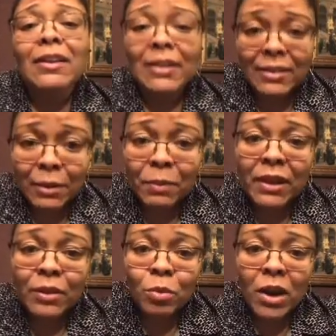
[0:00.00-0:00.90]

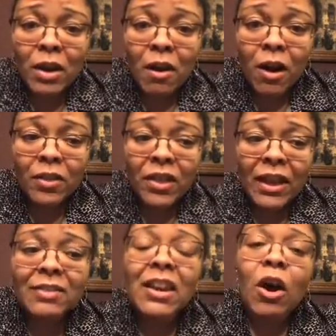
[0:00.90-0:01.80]
Discipline is one of the hard
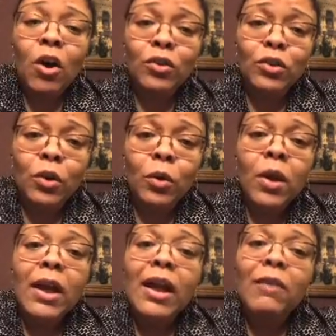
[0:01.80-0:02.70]
things, and also
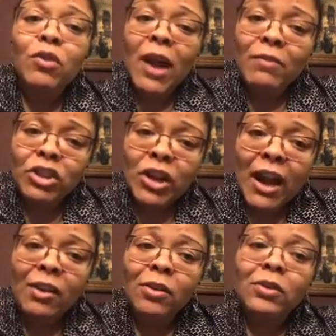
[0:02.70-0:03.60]
if you have a
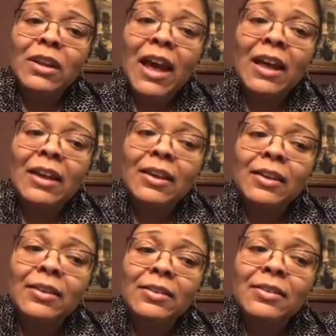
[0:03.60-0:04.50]
child that
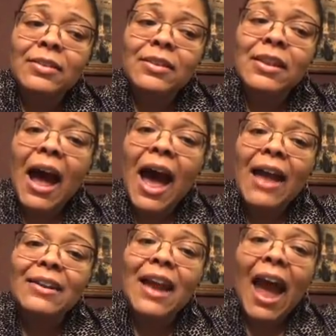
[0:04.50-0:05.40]
is
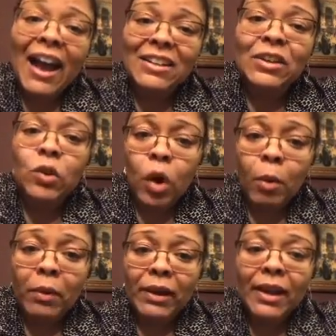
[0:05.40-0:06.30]
not acting
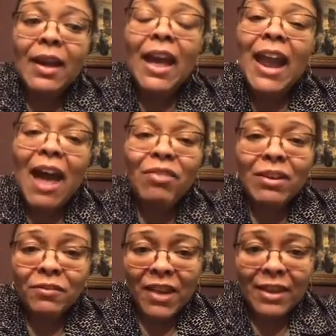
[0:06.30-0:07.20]
normally and having
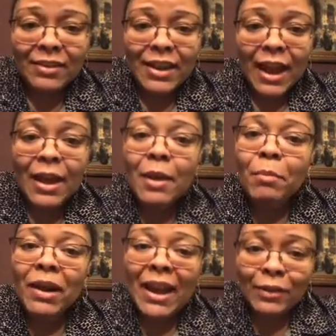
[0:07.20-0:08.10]
to face that.
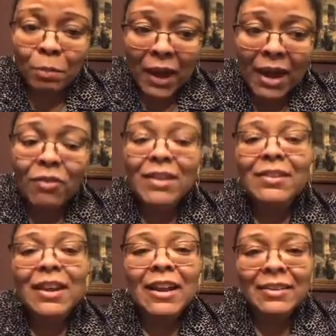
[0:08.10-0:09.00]
But as
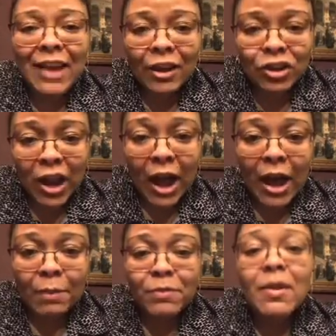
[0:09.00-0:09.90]
parents, it's our
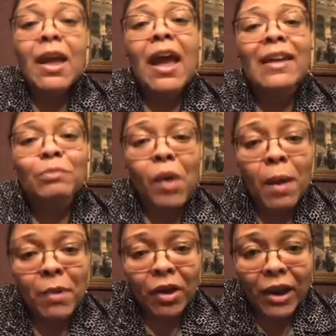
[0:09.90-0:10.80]
job. As
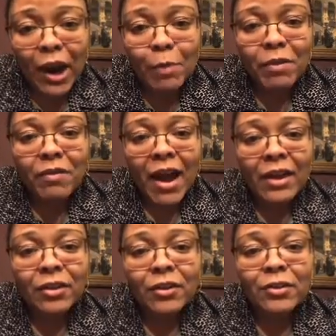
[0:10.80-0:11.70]
primary care
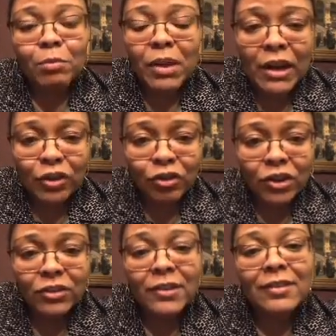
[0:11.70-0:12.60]
providers and
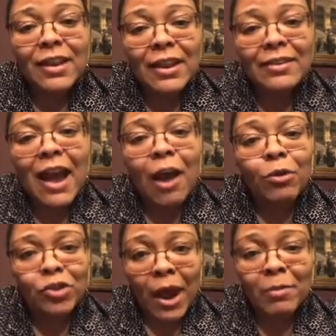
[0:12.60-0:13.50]
pediatricians, it's our
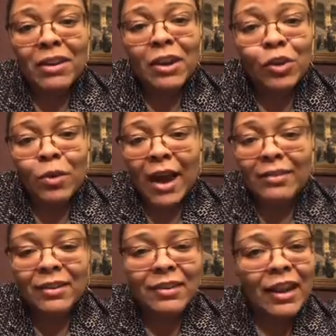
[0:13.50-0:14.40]
job to tell you
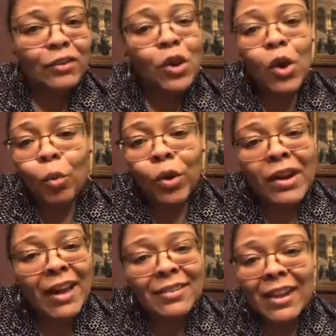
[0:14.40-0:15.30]
guys these things. We're
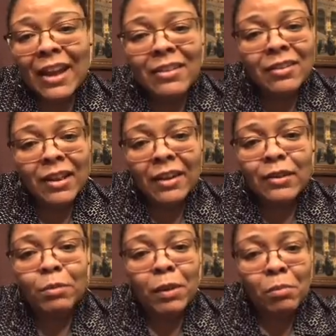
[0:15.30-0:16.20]
not saying these things
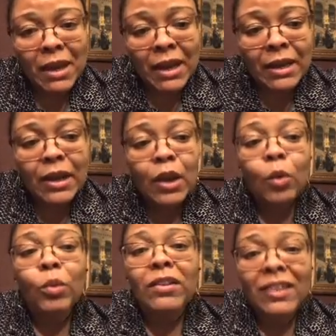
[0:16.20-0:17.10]
to be mean.
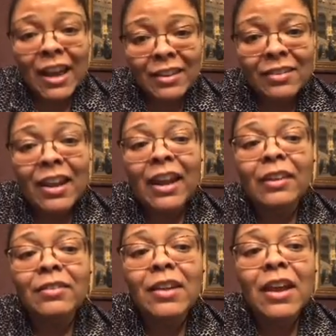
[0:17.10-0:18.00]
We're saying these
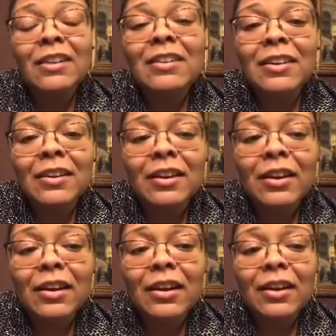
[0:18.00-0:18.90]
things
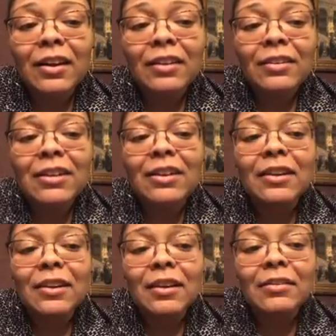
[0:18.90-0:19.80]

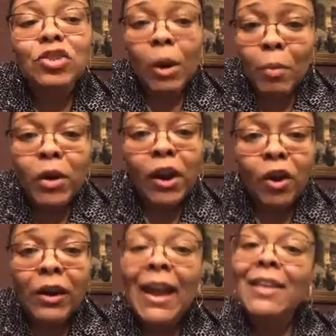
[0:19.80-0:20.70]
to jump on it early.